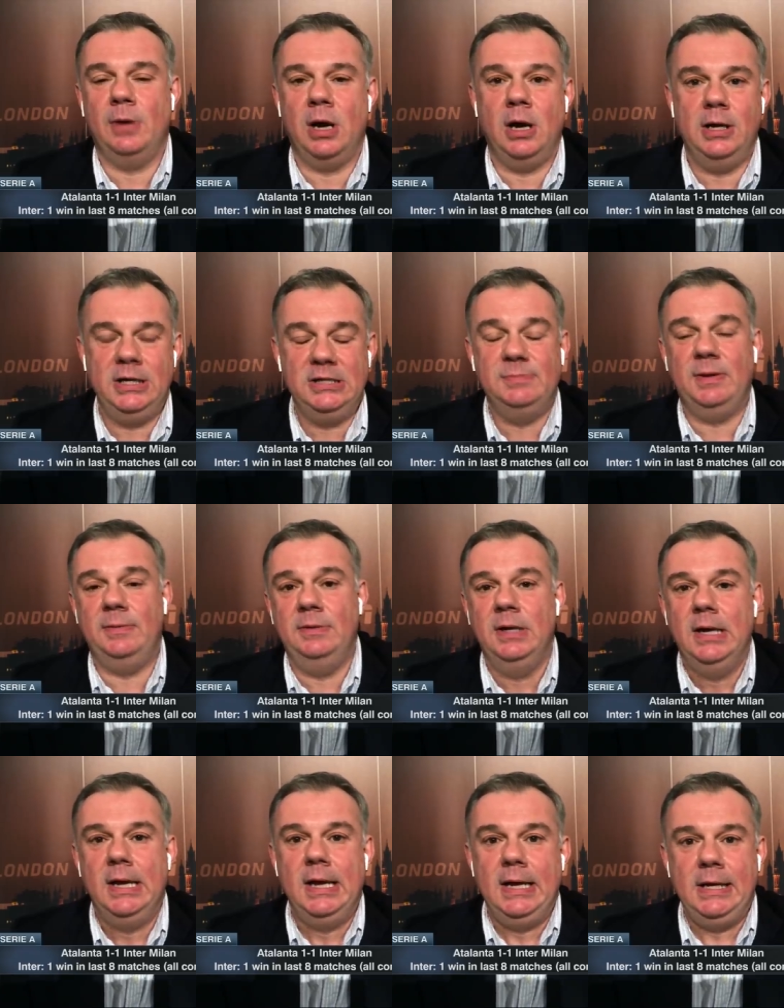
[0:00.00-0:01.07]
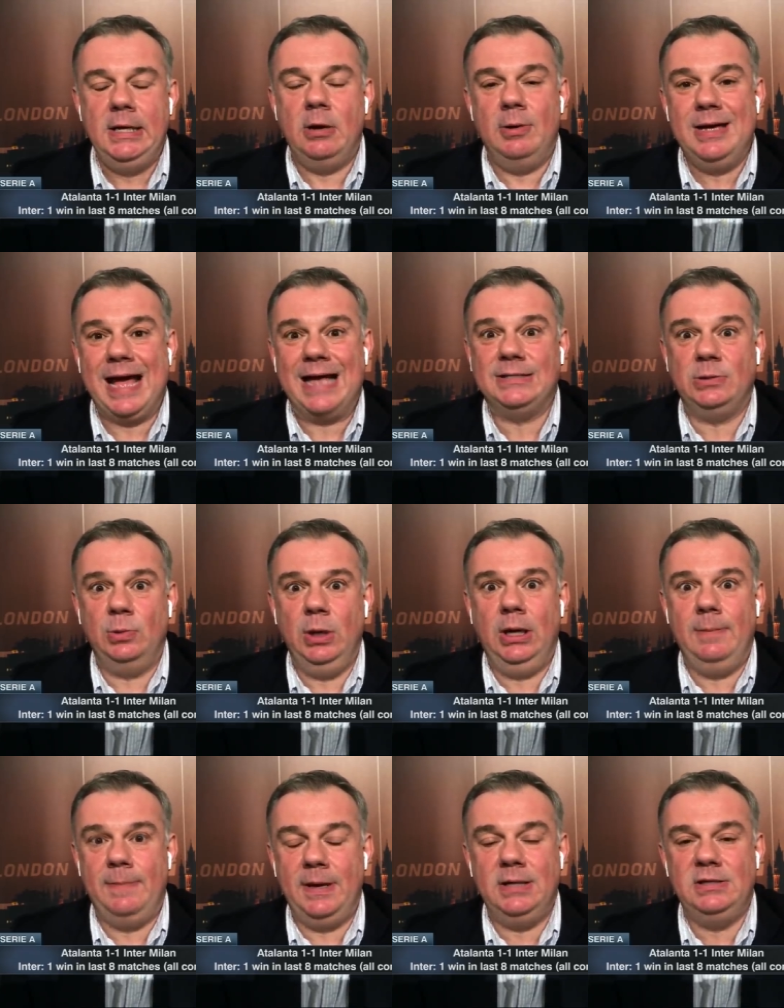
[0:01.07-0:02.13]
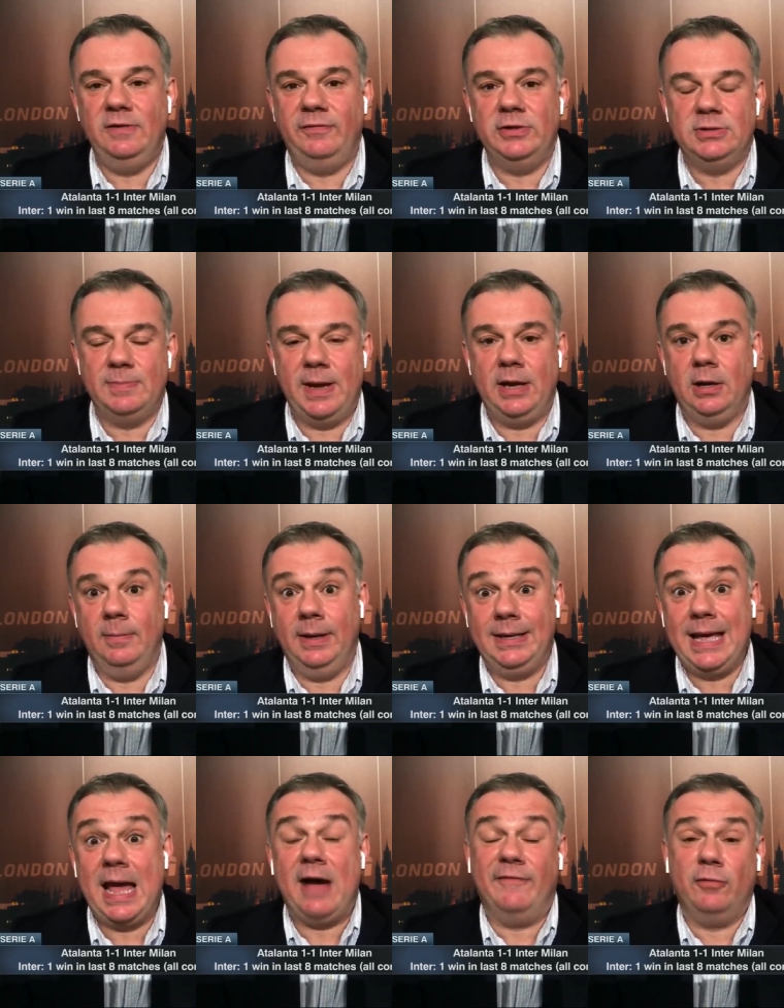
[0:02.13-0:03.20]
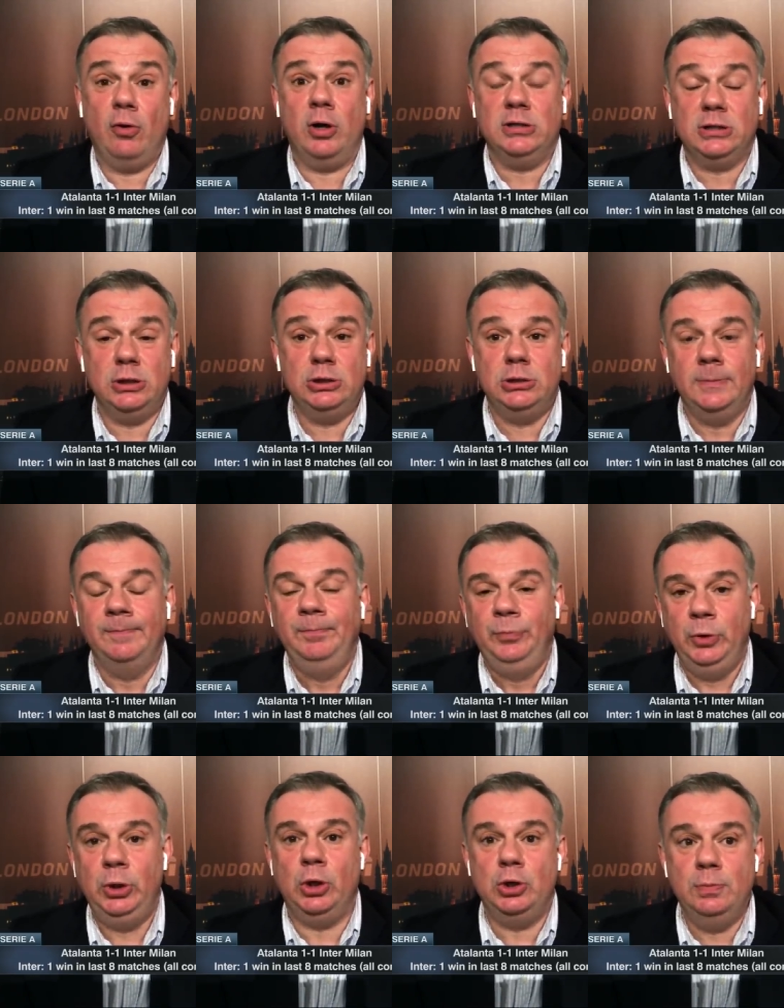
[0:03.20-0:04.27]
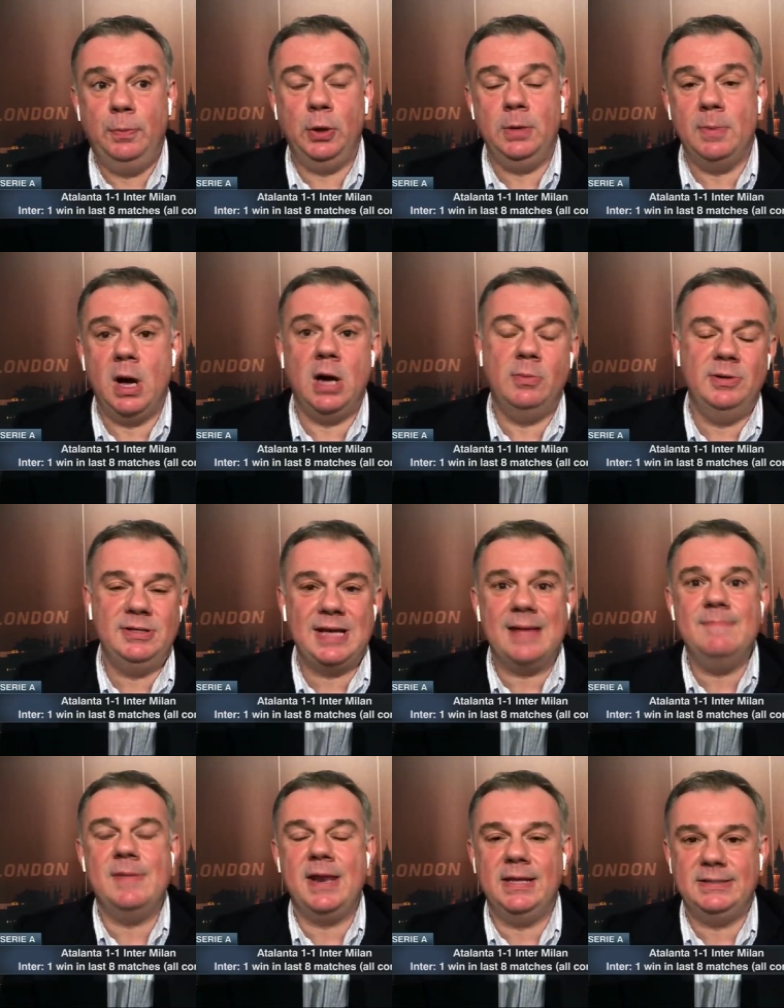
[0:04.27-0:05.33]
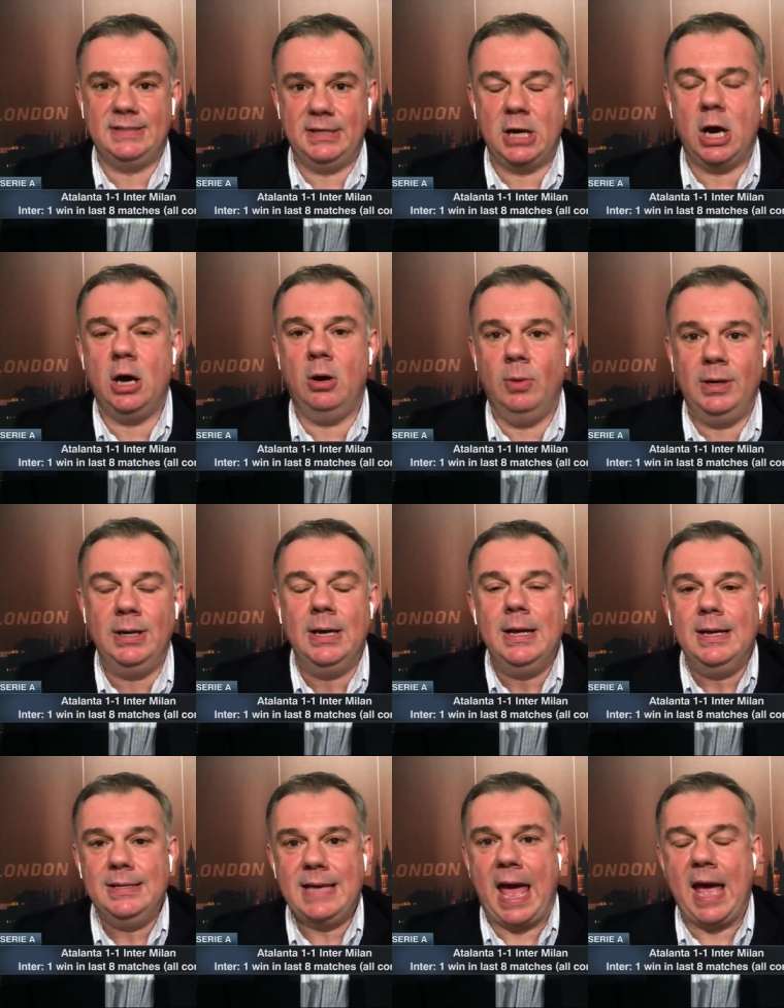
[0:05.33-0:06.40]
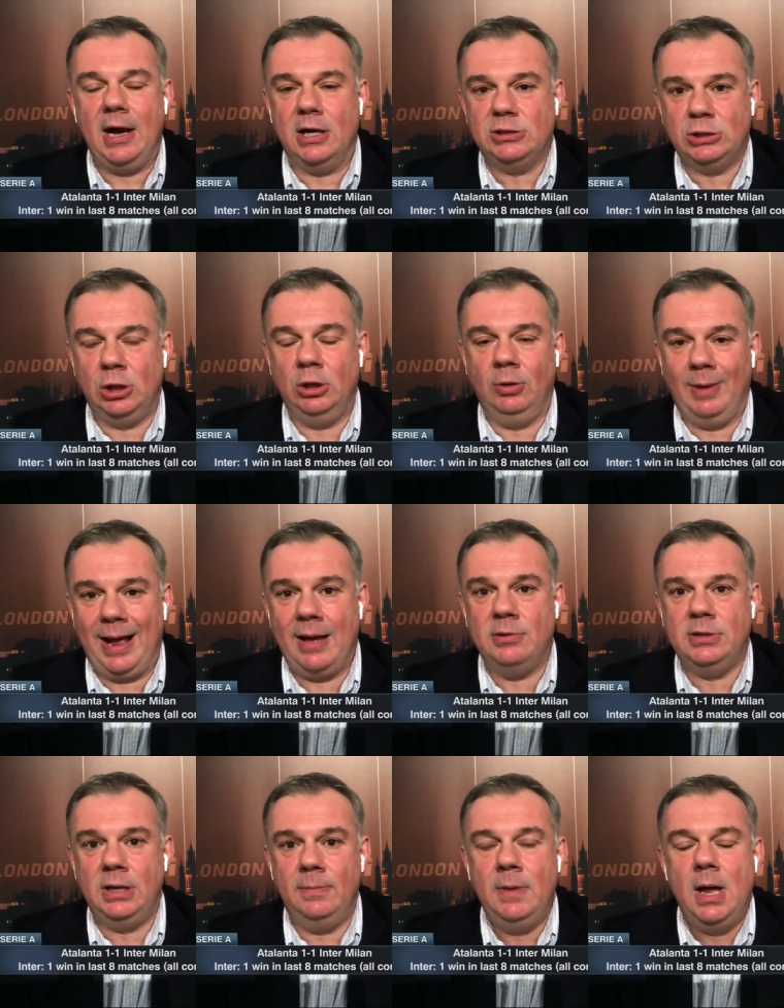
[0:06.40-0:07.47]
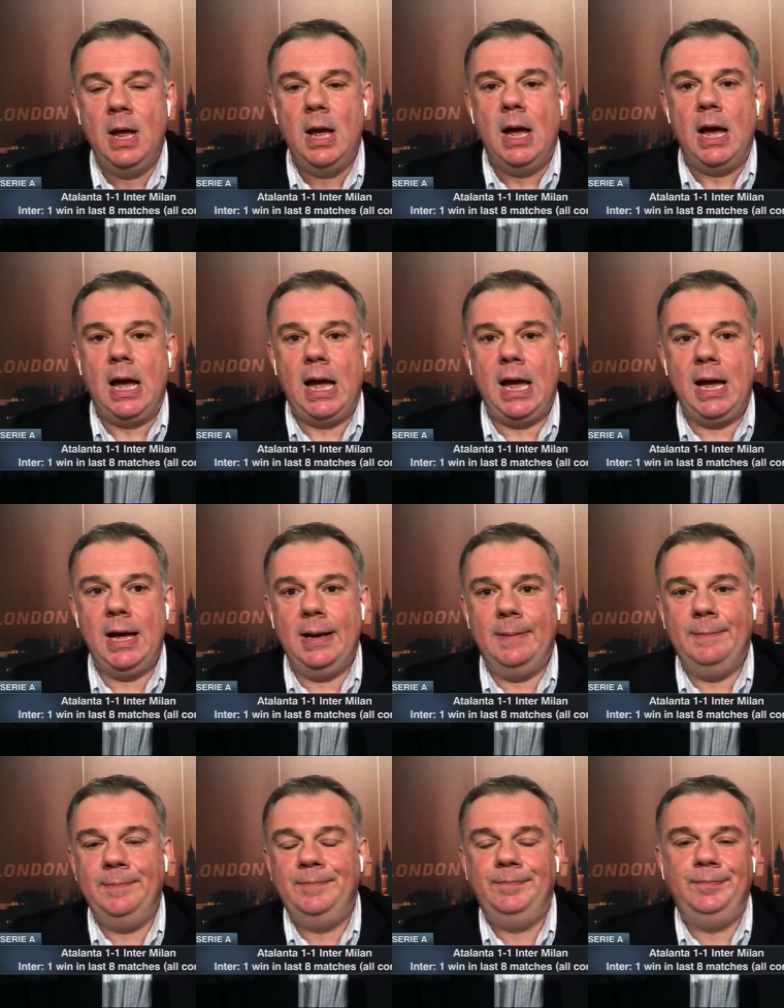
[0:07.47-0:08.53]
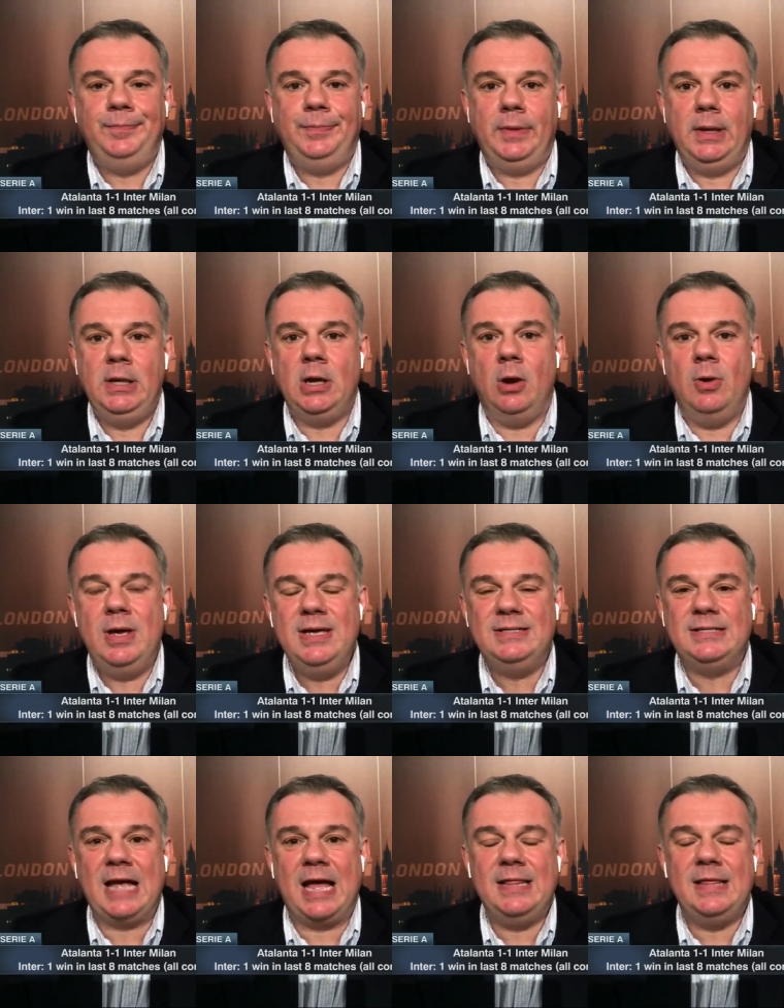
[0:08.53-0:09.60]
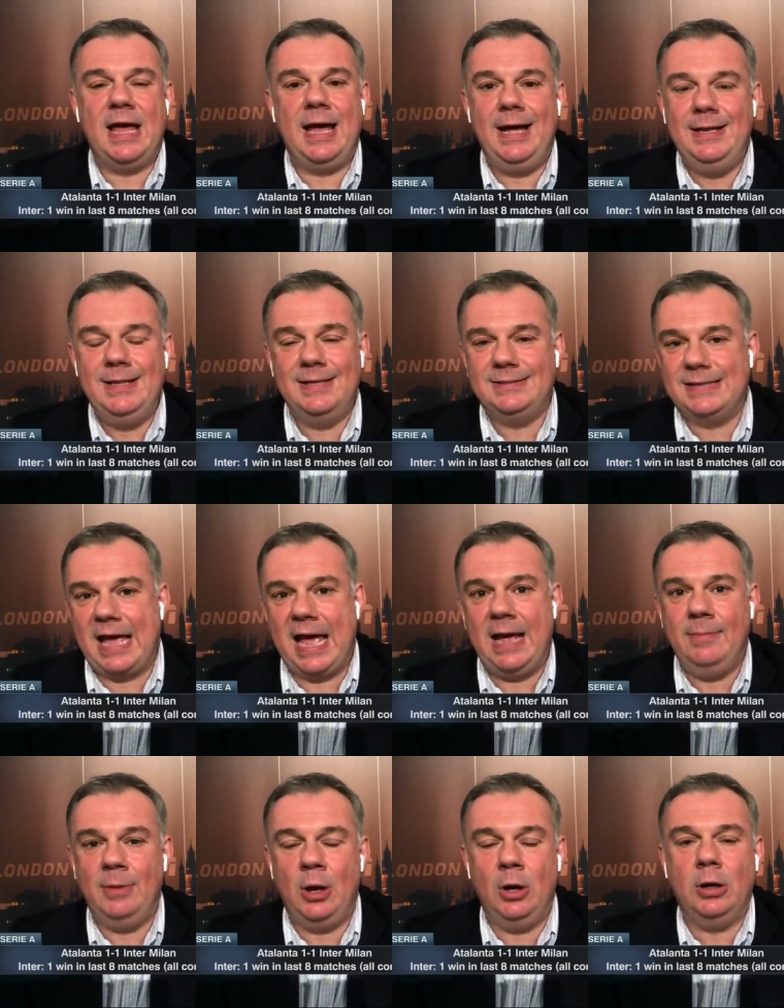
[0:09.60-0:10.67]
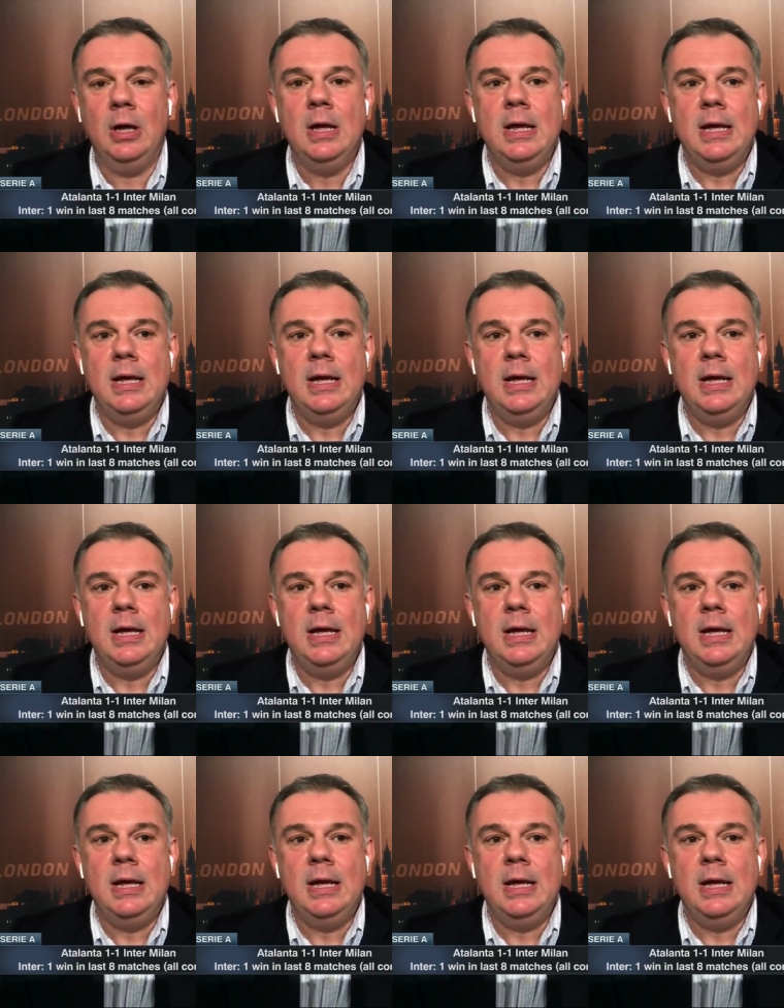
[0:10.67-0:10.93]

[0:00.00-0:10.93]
on, he's been, you know, he hasn't really been a difference maker. I'm like, yeah, of course, because, you know, you put him on with ten minutes to go and chaos all around him. Um, you know, he said that in this game, look,